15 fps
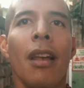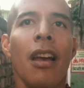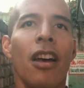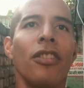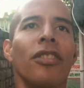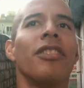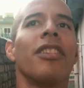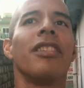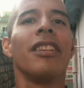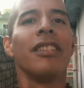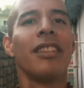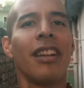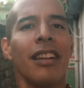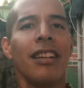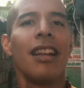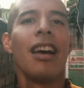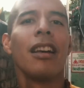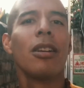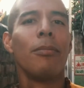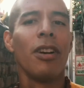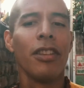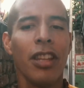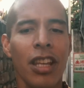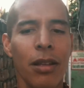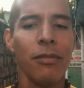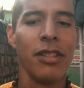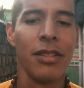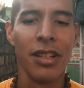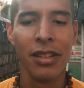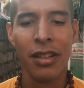Another thing that I like about him
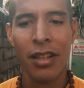is that